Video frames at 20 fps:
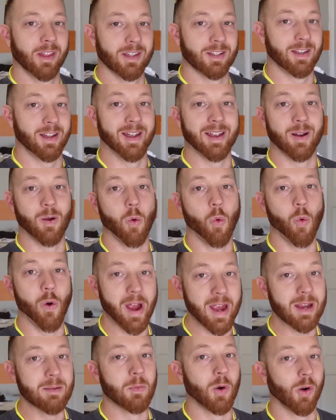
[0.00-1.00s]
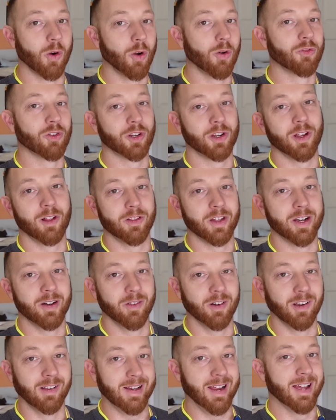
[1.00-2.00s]
that's like way more overkill than it
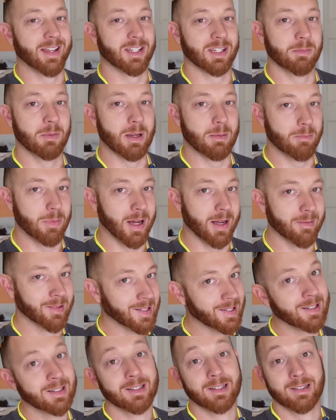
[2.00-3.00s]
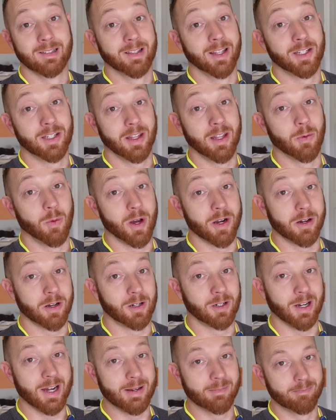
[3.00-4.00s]
really has to be, but They said they wanted a
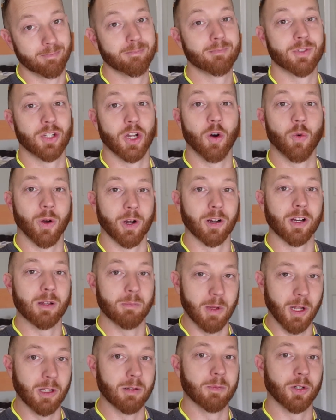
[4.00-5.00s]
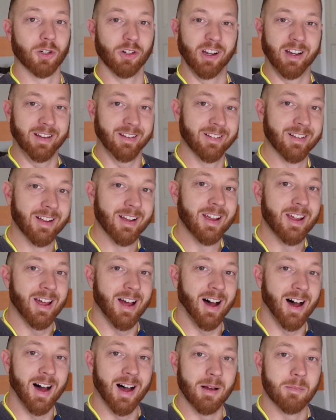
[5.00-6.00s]
crate, so we're going to build them a crate.
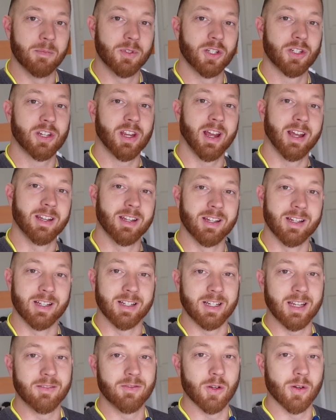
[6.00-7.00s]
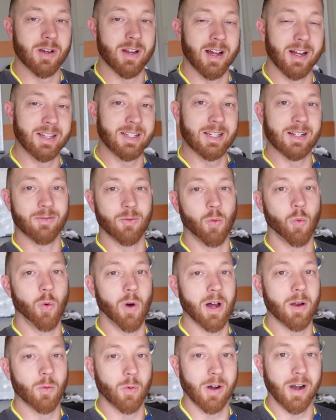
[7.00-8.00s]
Just kind of give you an idea of
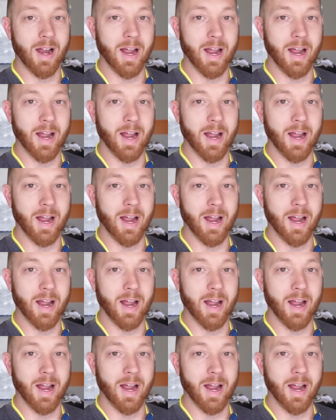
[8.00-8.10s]
what we're